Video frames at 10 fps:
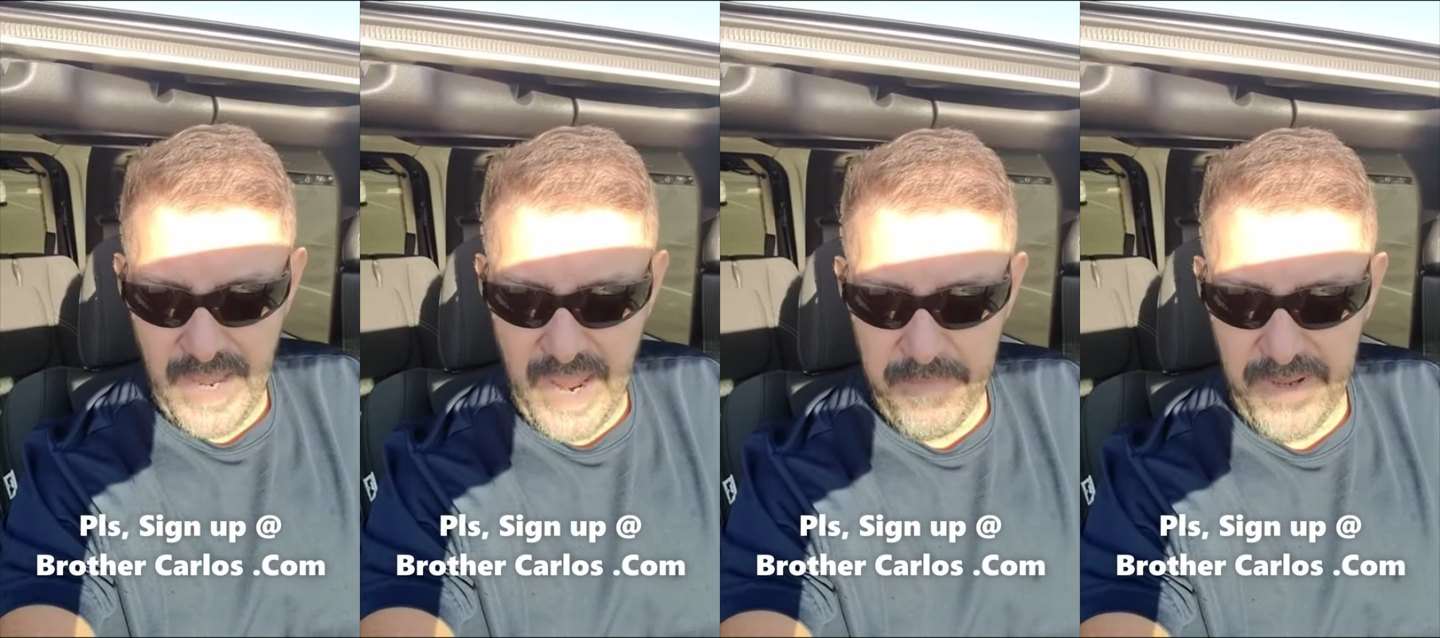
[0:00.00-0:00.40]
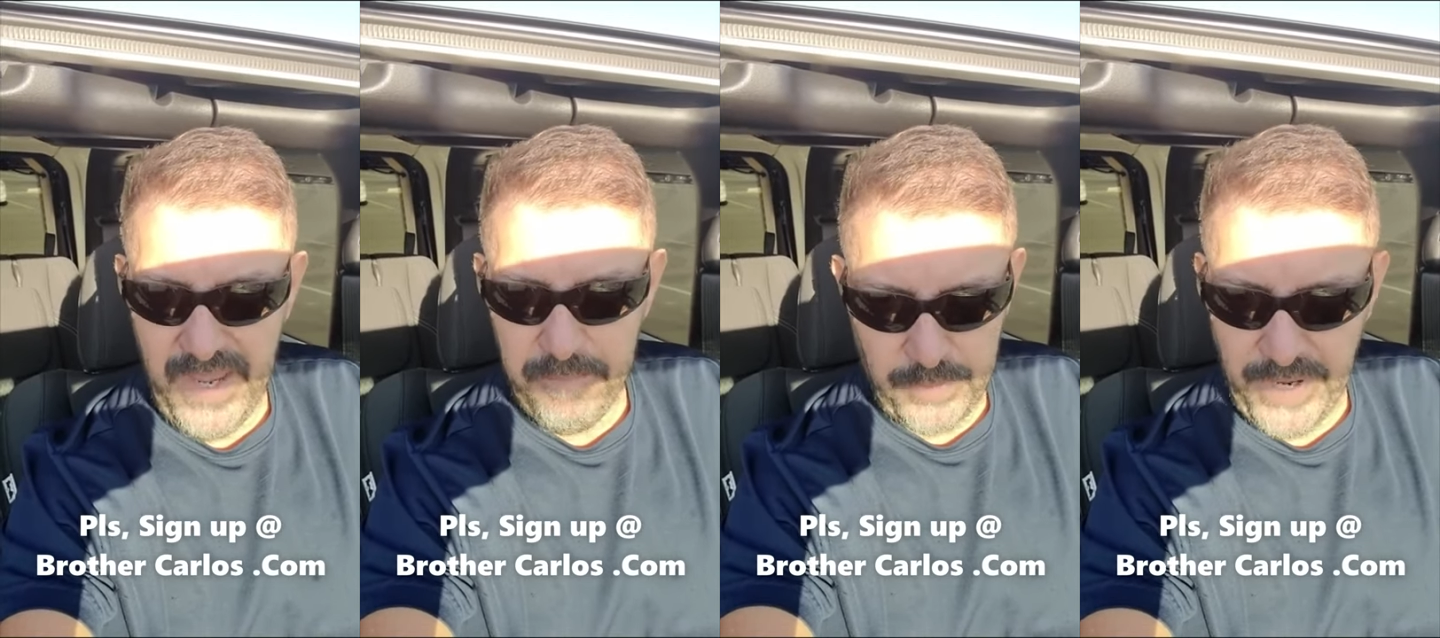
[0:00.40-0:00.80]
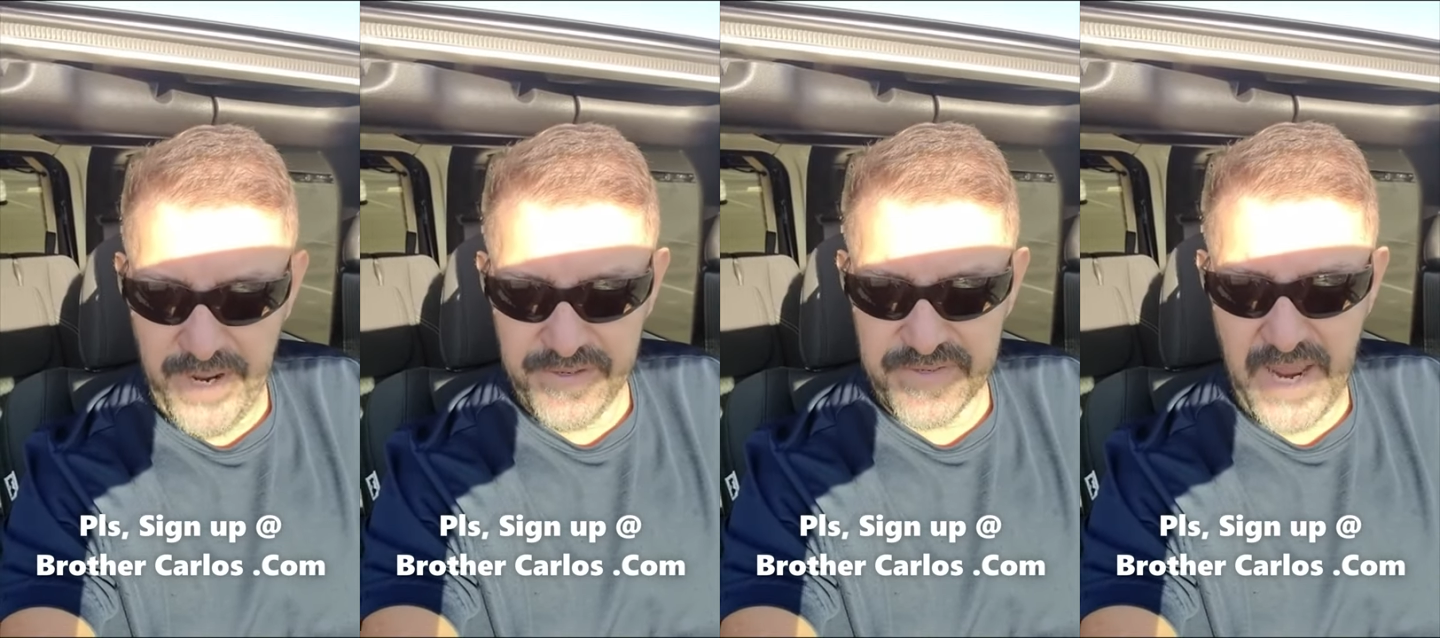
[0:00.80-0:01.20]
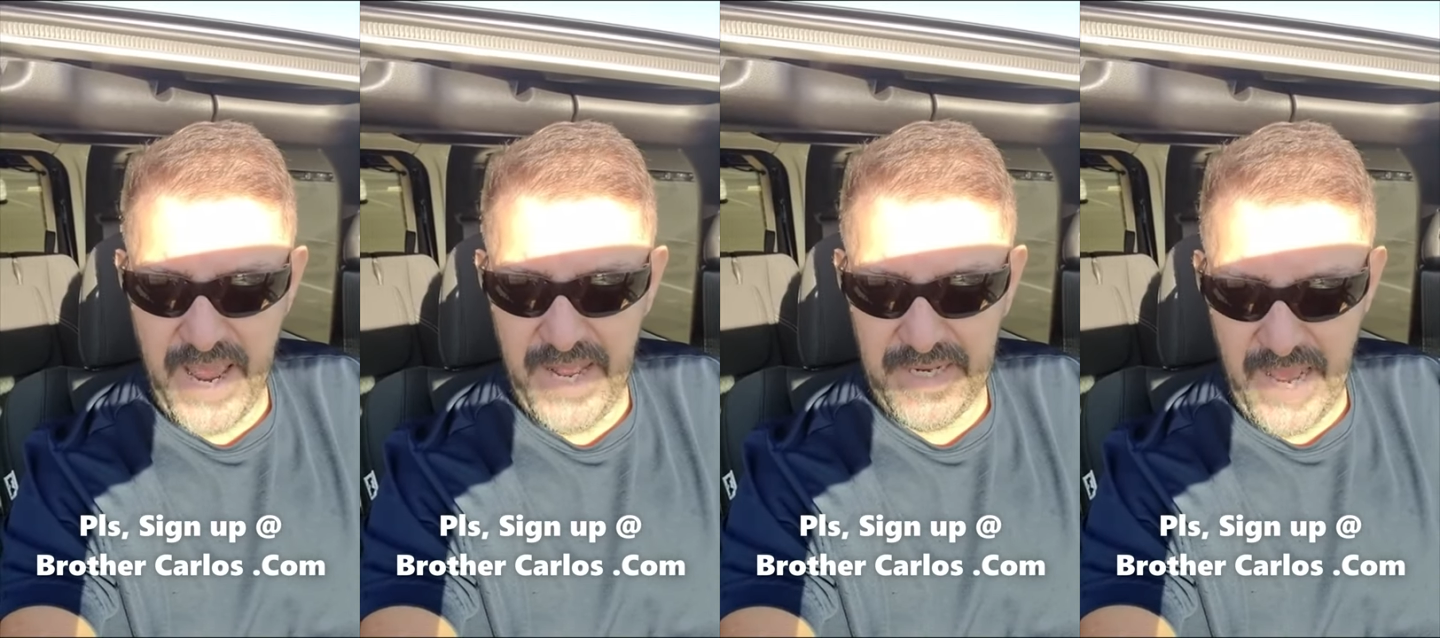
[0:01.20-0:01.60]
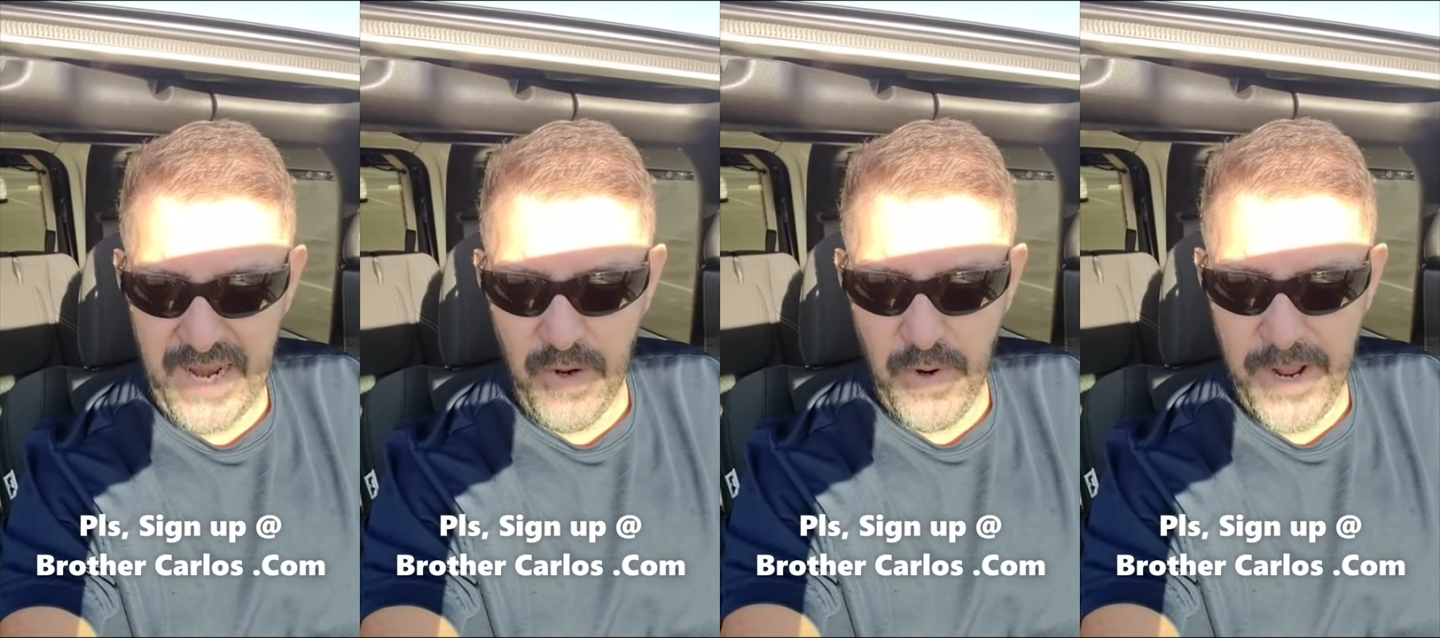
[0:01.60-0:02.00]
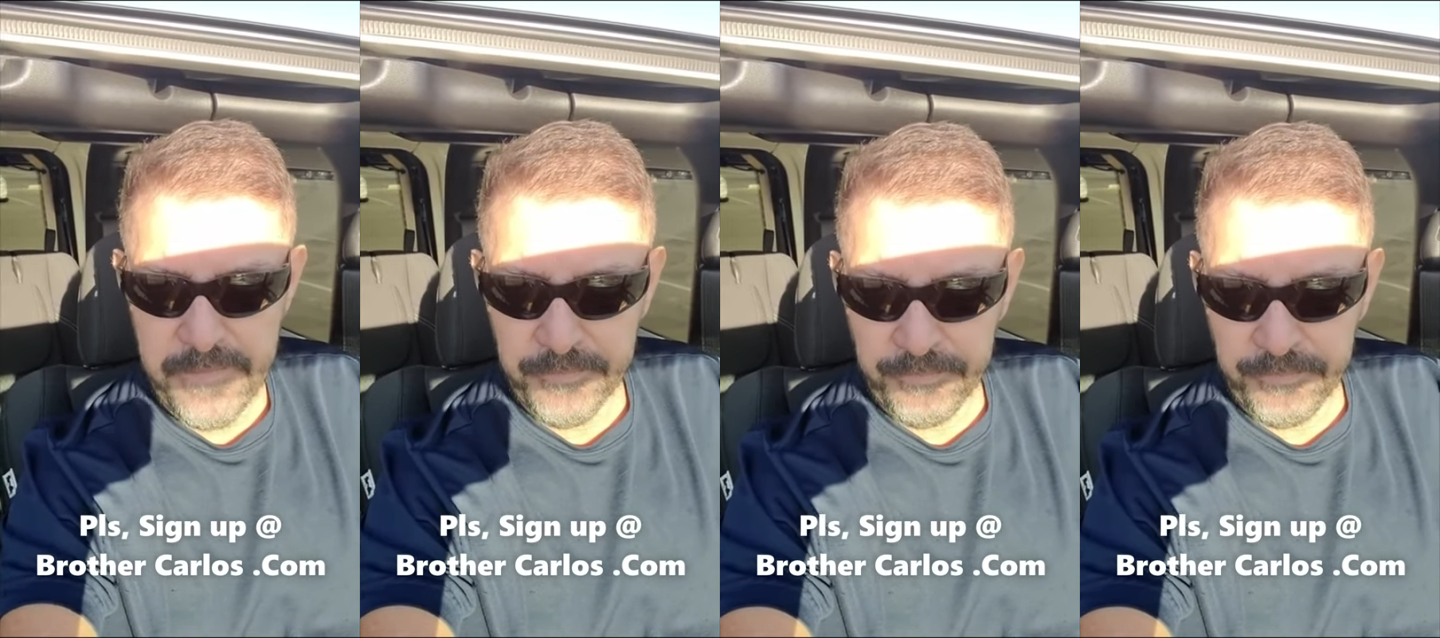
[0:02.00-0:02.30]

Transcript: Amen. Praise God. Hallelujah.